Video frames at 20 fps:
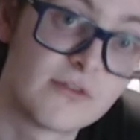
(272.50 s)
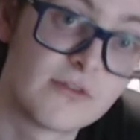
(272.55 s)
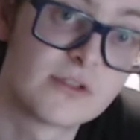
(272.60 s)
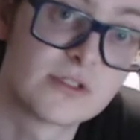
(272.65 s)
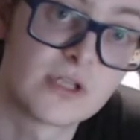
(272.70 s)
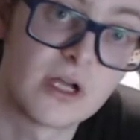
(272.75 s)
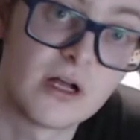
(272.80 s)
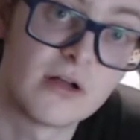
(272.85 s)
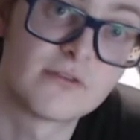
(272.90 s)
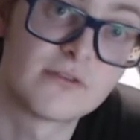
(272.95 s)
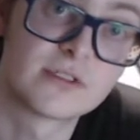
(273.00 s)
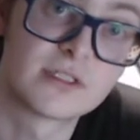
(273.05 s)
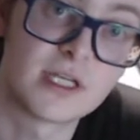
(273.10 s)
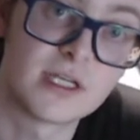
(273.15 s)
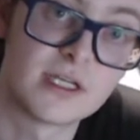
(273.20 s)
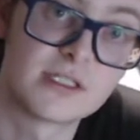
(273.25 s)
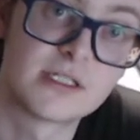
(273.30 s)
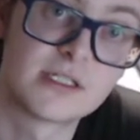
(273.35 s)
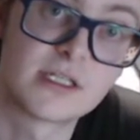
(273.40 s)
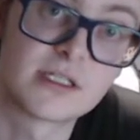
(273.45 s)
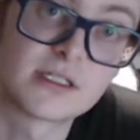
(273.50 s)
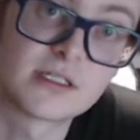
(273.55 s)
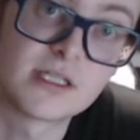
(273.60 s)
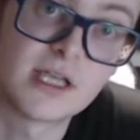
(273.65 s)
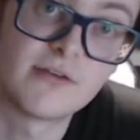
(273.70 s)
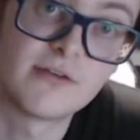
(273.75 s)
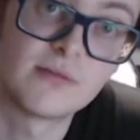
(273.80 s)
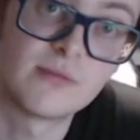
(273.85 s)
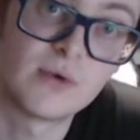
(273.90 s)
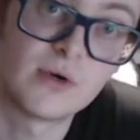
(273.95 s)
5th solve it says
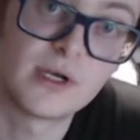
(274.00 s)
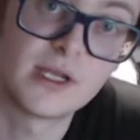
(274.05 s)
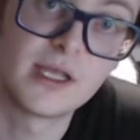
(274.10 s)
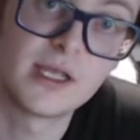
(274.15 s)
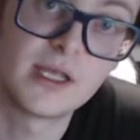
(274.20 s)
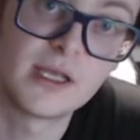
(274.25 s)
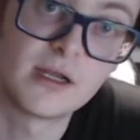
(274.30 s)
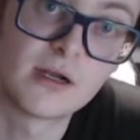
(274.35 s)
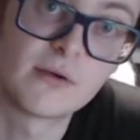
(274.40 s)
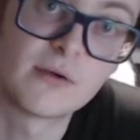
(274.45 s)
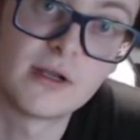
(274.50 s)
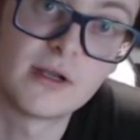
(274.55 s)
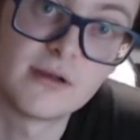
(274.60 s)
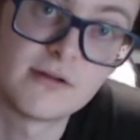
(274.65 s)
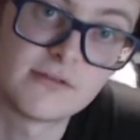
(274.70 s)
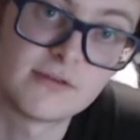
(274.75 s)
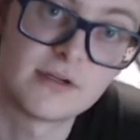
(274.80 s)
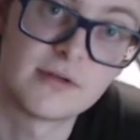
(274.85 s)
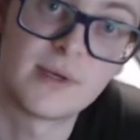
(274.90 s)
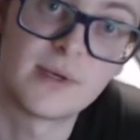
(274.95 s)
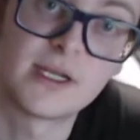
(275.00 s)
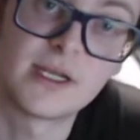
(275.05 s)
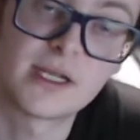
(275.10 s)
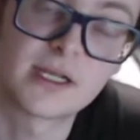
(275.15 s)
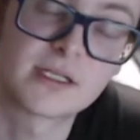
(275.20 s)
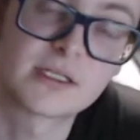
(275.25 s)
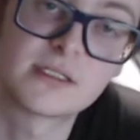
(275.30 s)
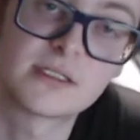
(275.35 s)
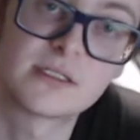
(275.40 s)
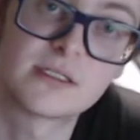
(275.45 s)
7.8 or whatever, and my
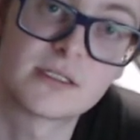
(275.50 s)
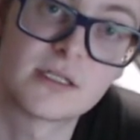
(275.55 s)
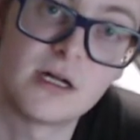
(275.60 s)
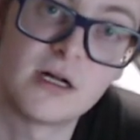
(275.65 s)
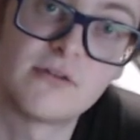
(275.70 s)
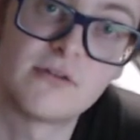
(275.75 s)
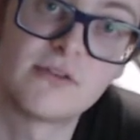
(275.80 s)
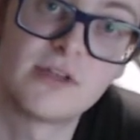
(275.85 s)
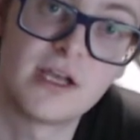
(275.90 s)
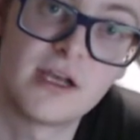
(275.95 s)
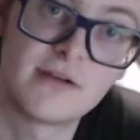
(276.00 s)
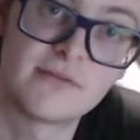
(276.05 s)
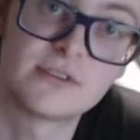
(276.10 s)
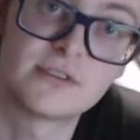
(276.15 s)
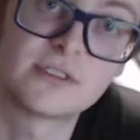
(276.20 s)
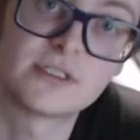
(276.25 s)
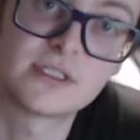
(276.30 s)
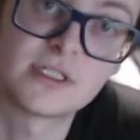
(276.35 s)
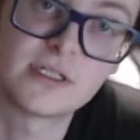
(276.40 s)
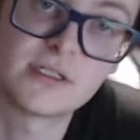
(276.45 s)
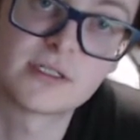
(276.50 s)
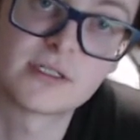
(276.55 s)
next solve the average,